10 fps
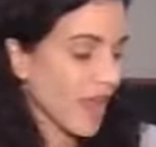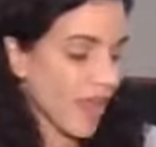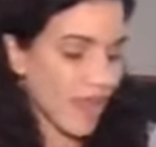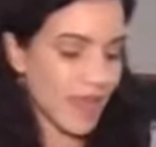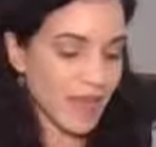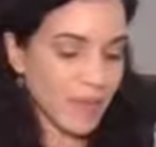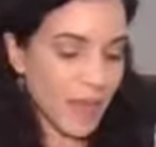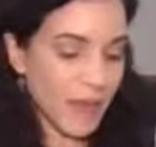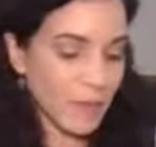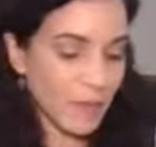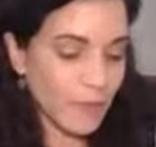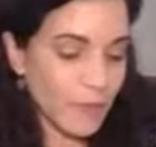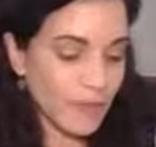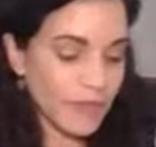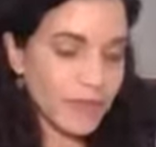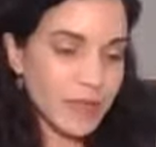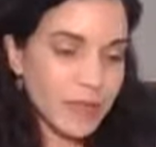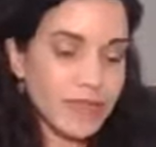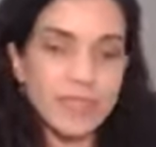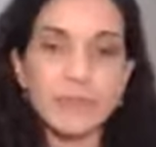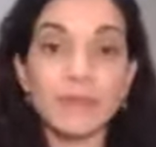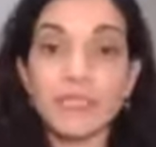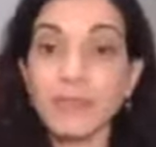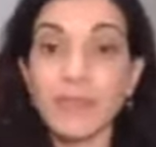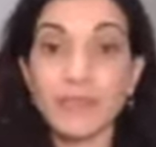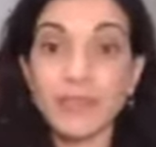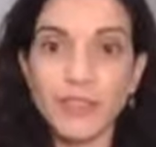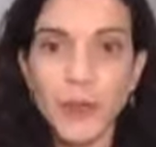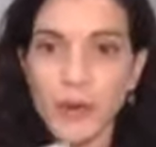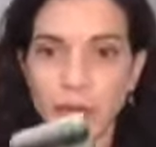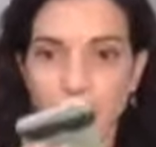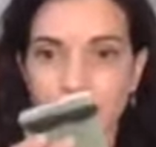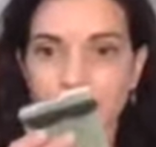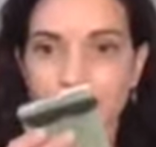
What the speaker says: And it smells so good.